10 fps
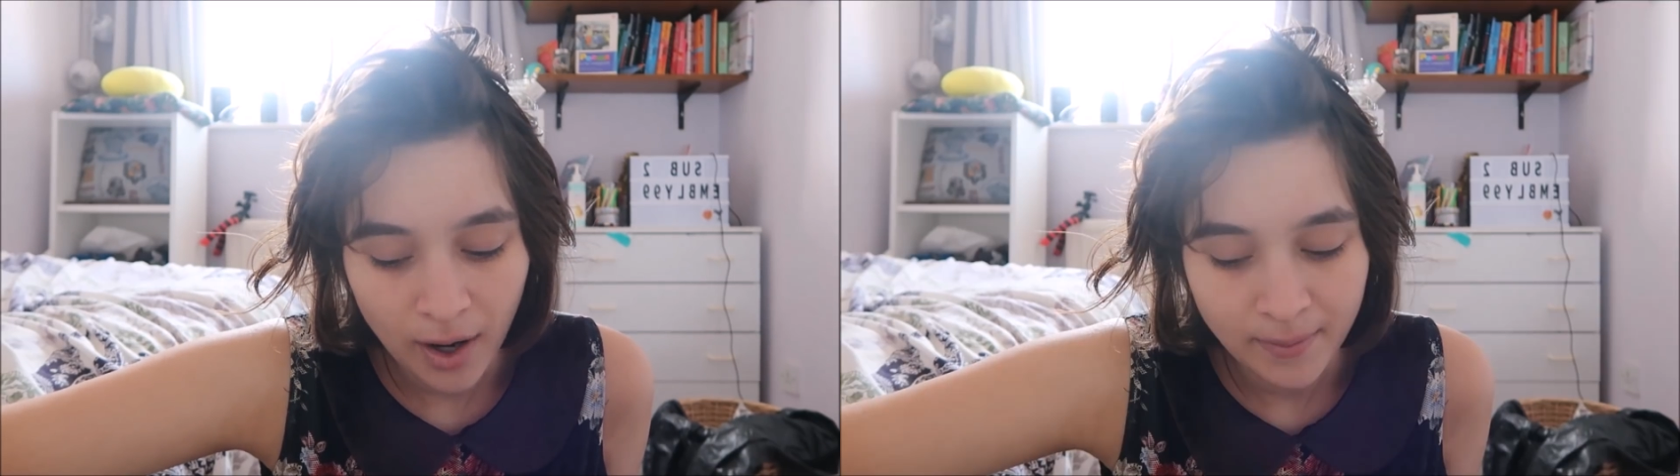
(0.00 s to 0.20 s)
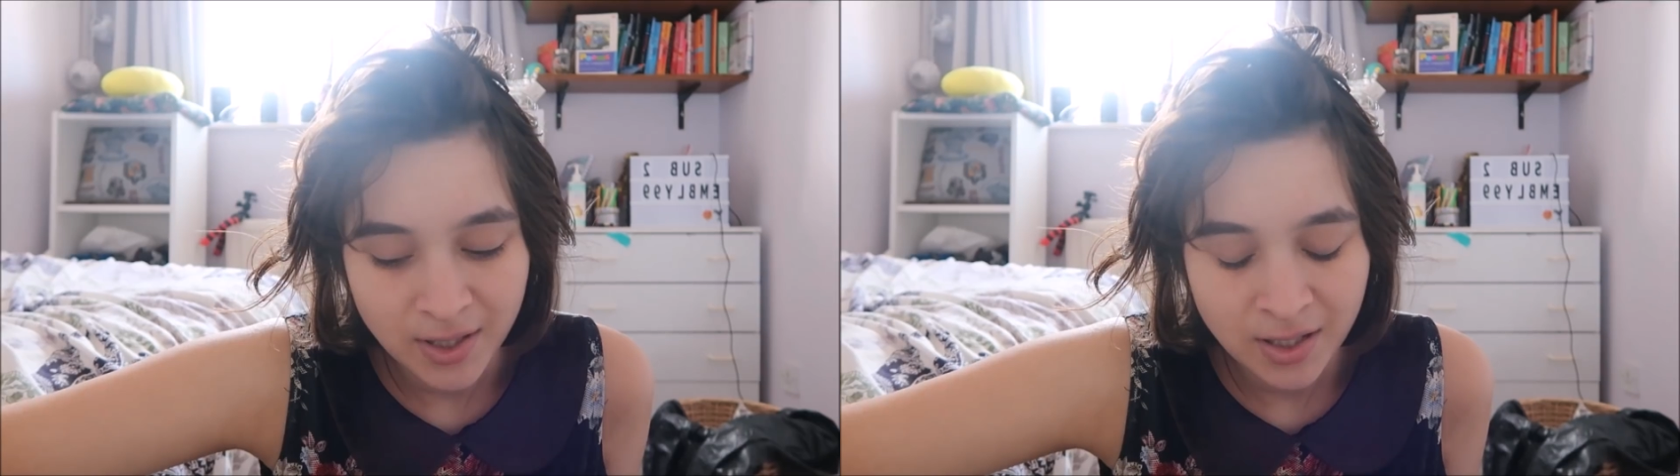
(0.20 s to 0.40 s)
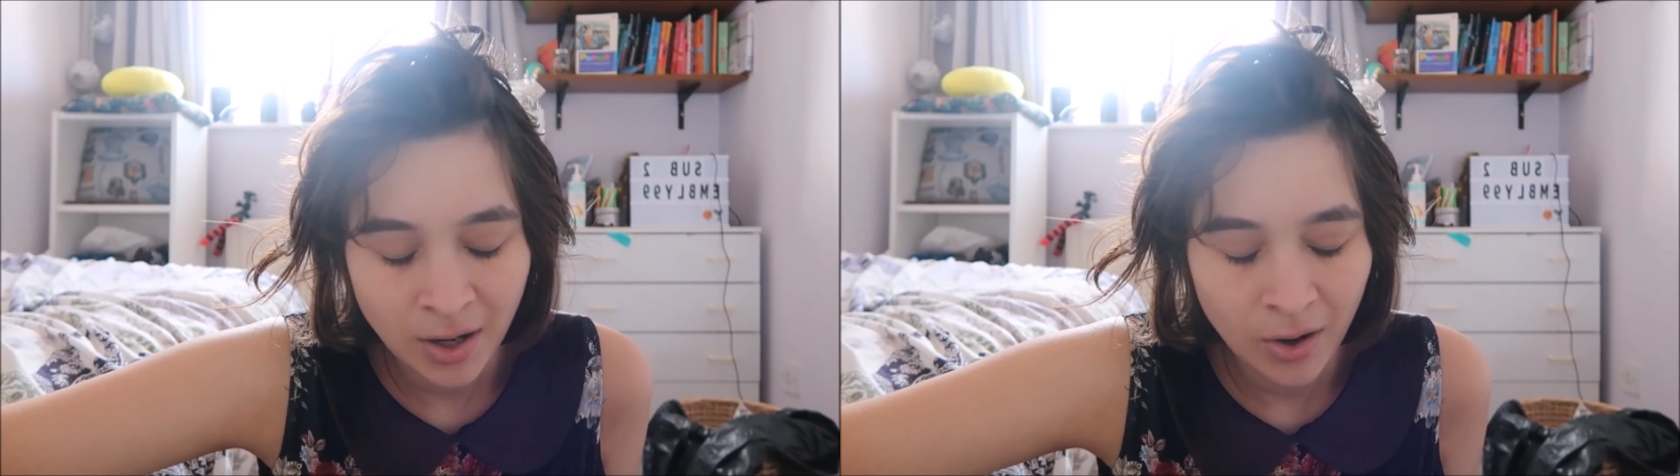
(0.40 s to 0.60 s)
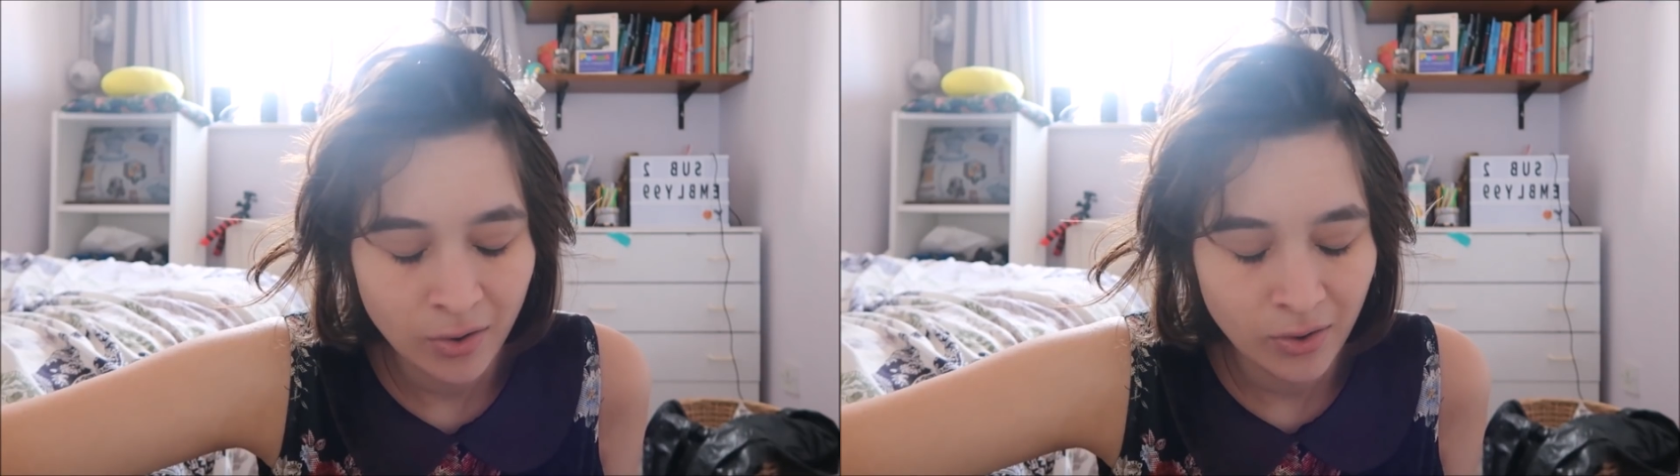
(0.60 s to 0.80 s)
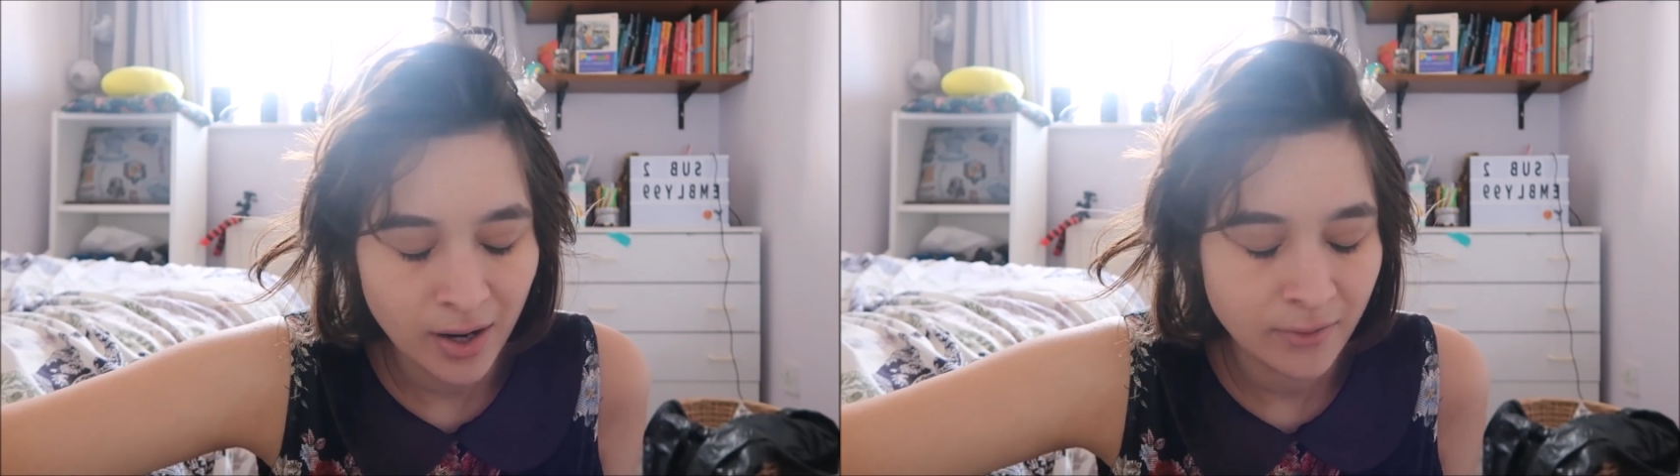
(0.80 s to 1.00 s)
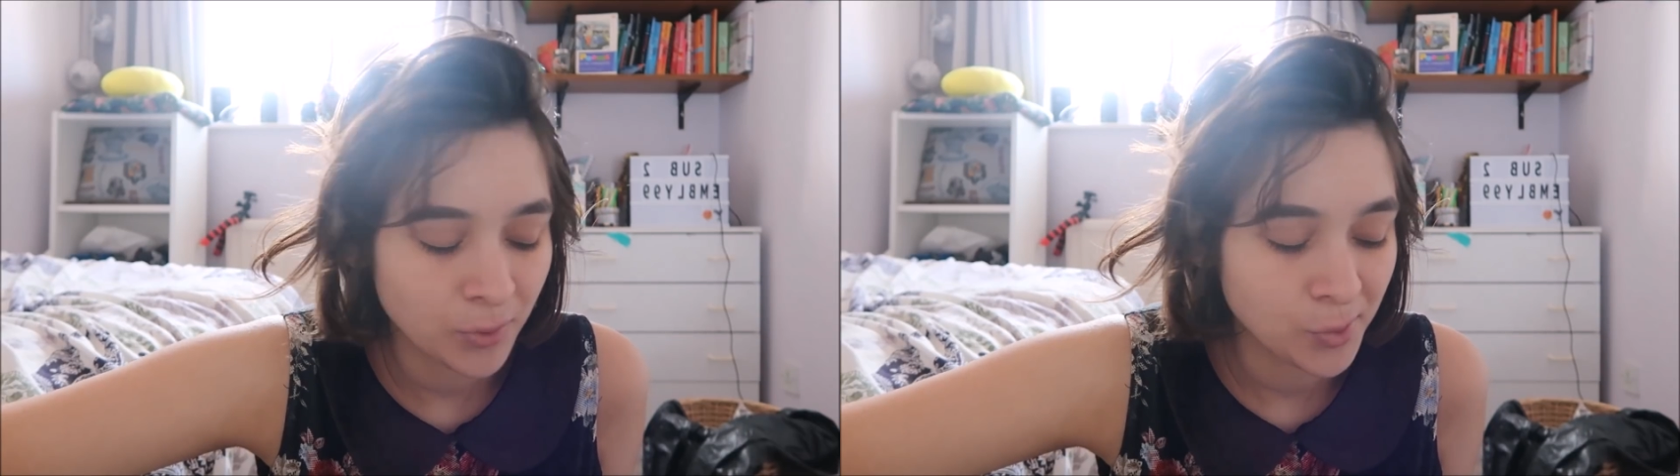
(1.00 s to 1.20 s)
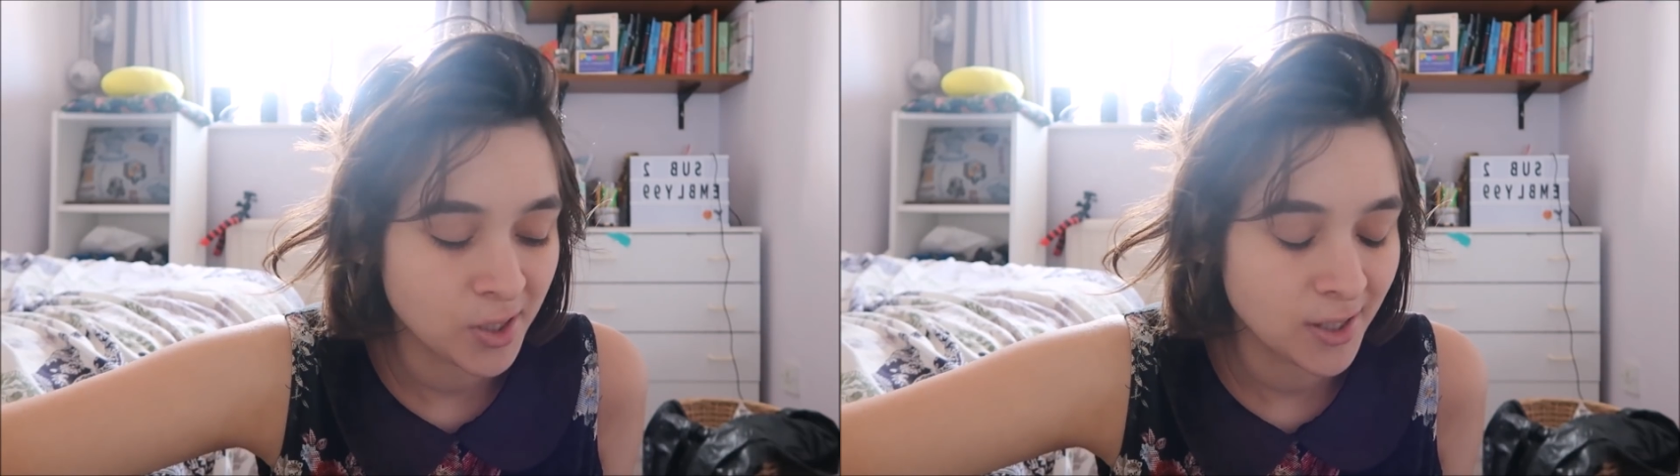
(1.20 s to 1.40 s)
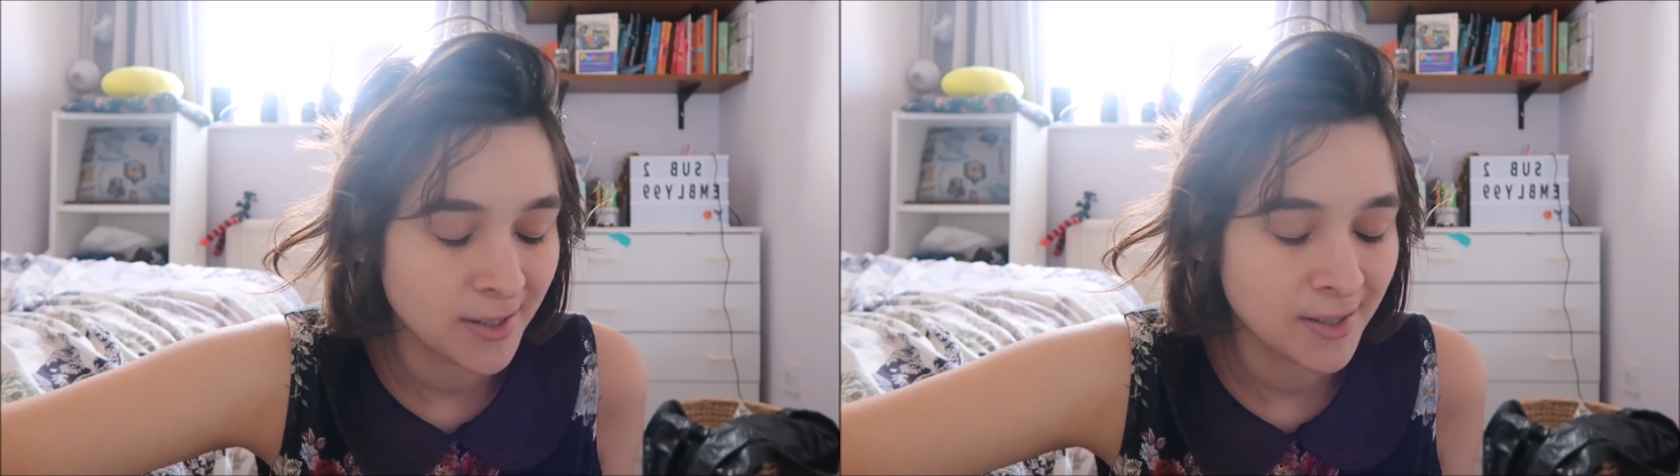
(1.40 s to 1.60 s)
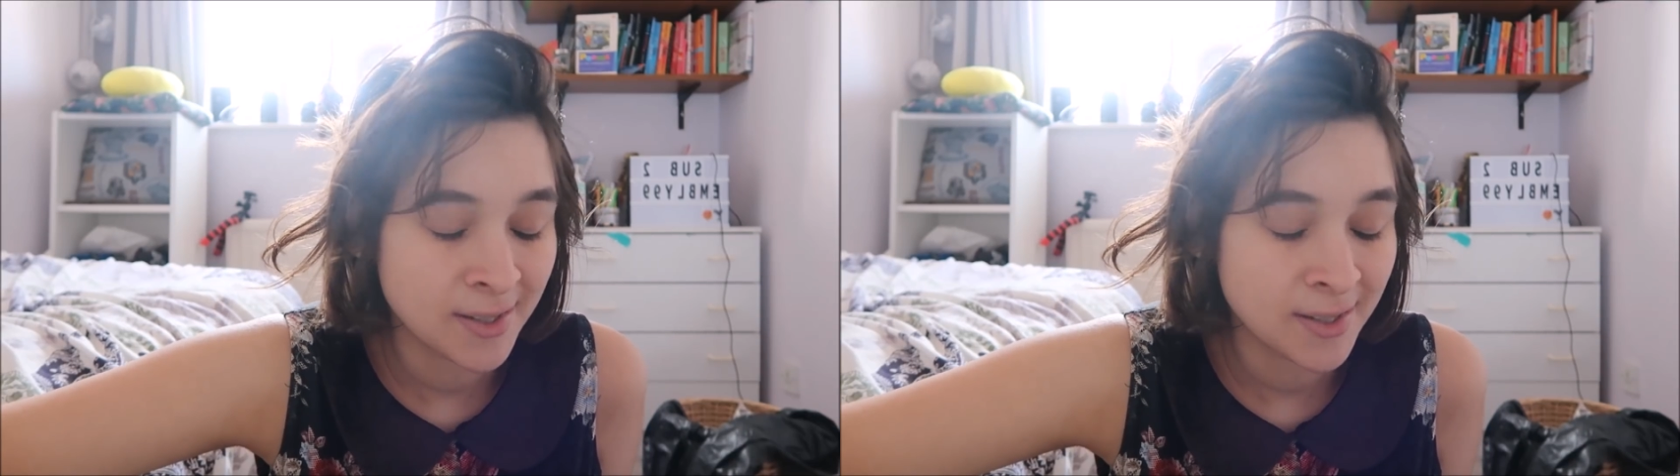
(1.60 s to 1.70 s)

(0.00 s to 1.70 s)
I'm so grateful she's